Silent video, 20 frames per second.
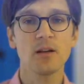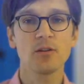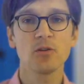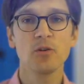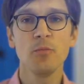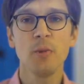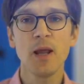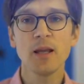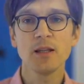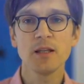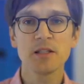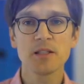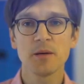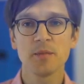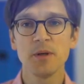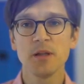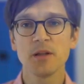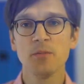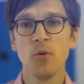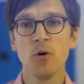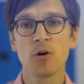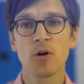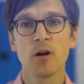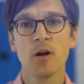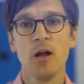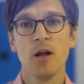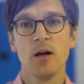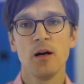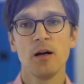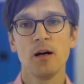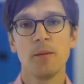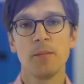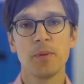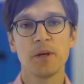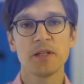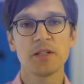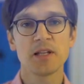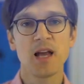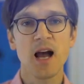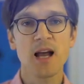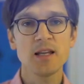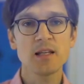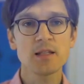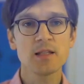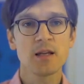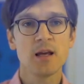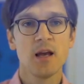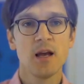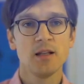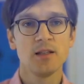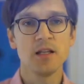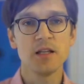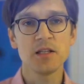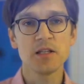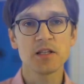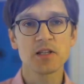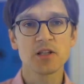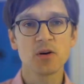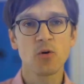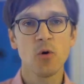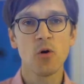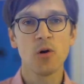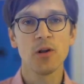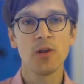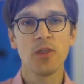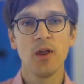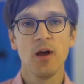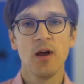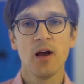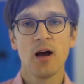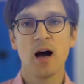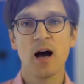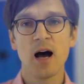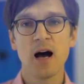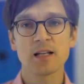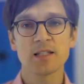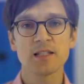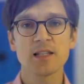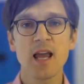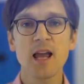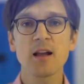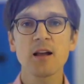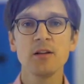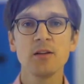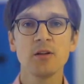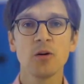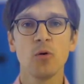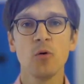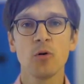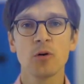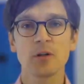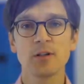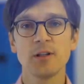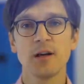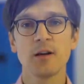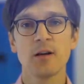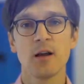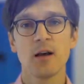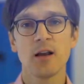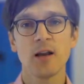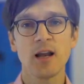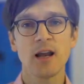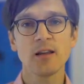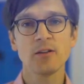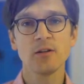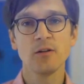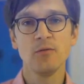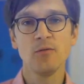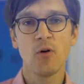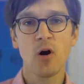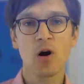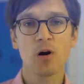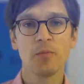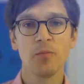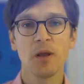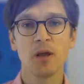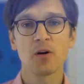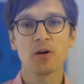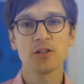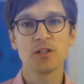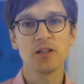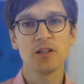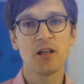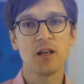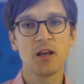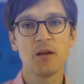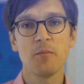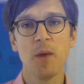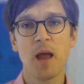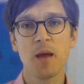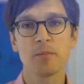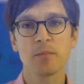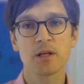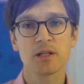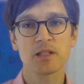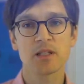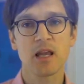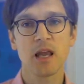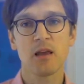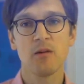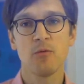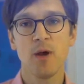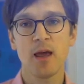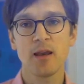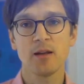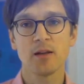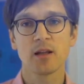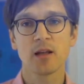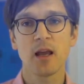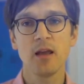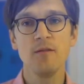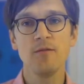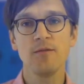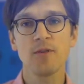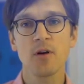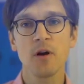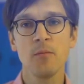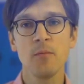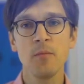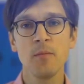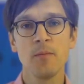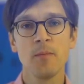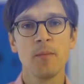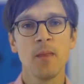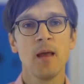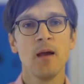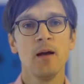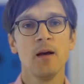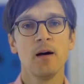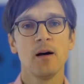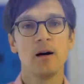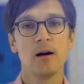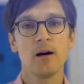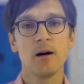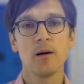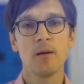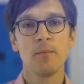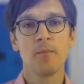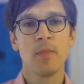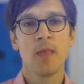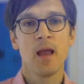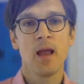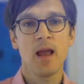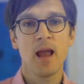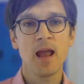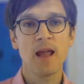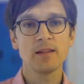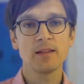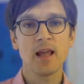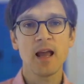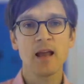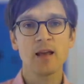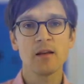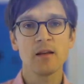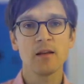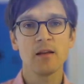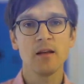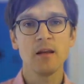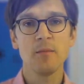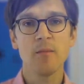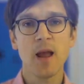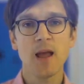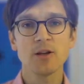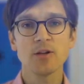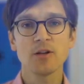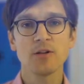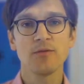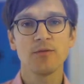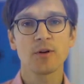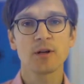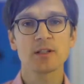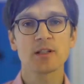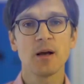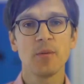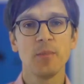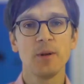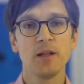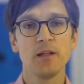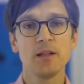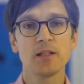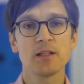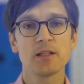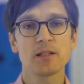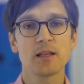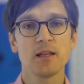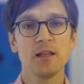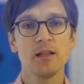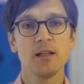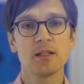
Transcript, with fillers: To make this a bit more uh, precise, this is called a second order random walk because it remembers where it came from. Um, and then imagine, for example, in this, in